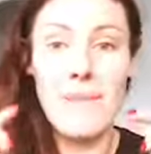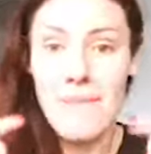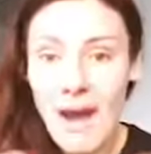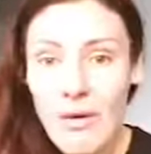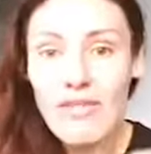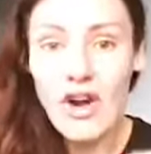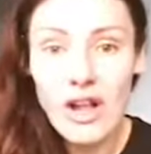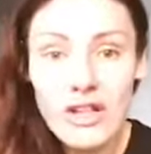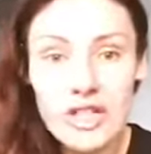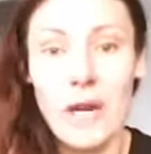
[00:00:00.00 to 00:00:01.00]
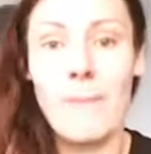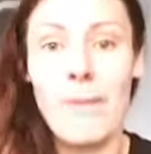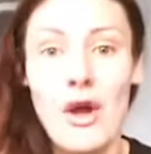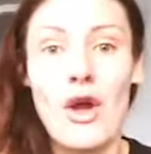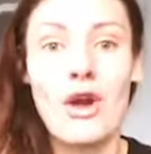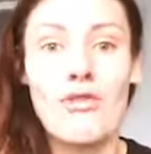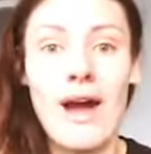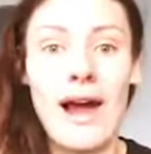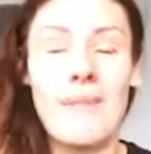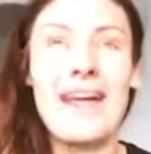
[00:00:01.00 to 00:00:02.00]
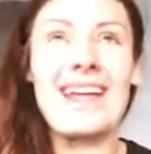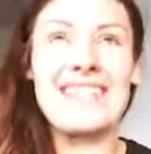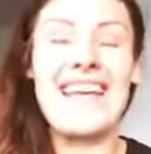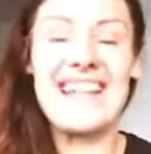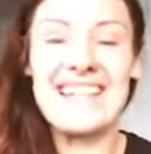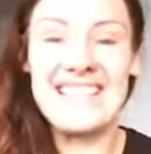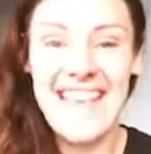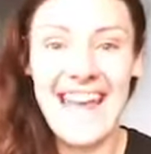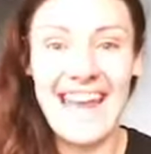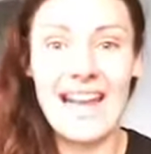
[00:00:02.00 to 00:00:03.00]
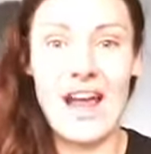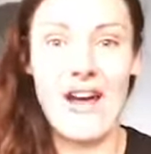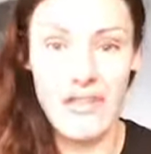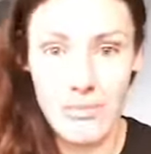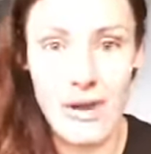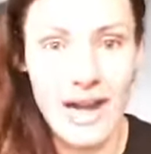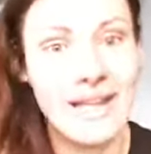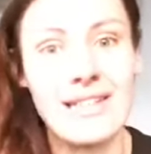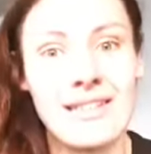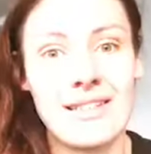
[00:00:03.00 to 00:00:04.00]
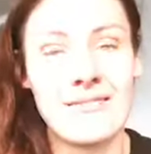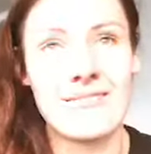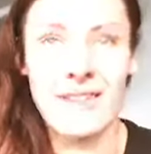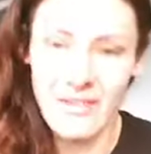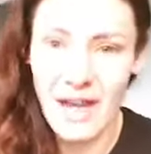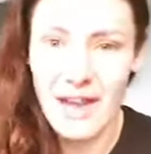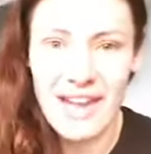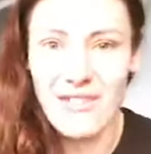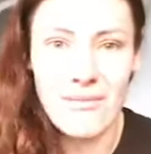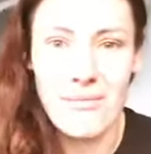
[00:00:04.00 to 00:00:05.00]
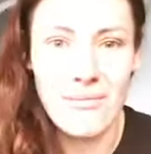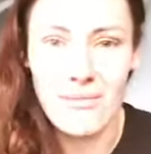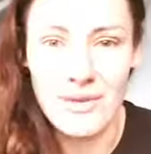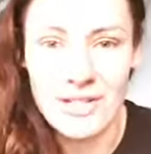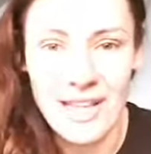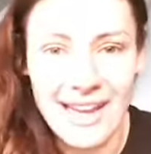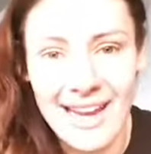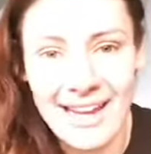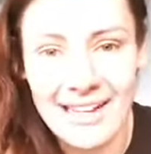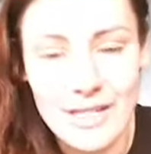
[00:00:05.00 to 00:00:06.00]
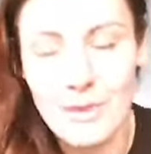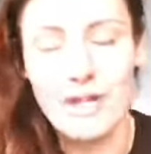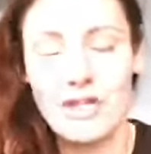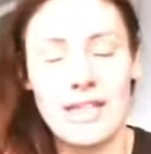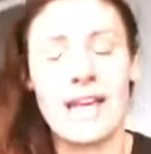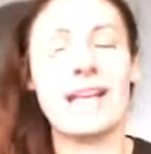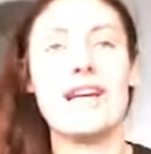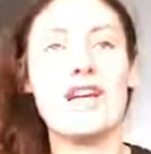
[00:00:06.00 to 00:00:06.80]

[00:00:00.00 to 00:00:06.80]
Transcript: amount of collagen per gram is insane of the price if that even was like English what I just said.